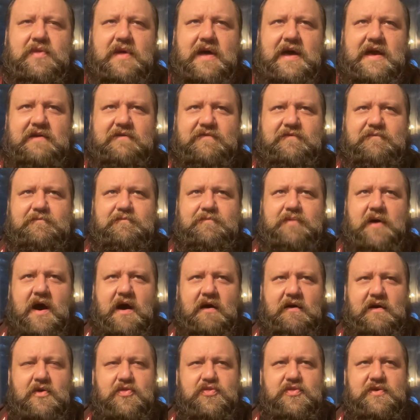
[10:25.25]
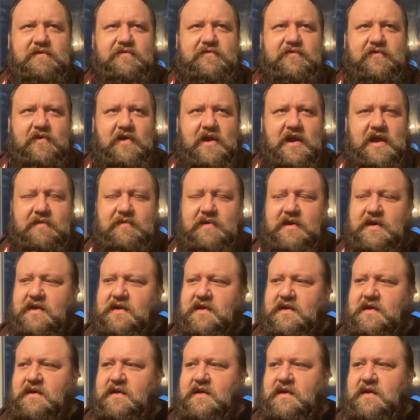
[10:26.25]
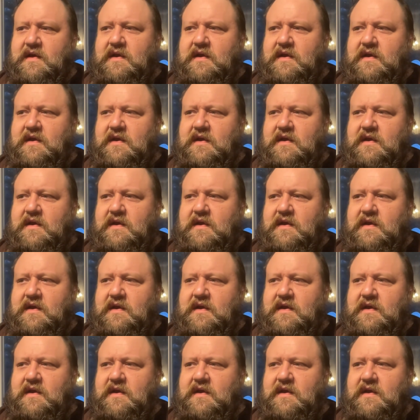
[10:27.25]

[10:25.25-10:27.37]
like policy framing,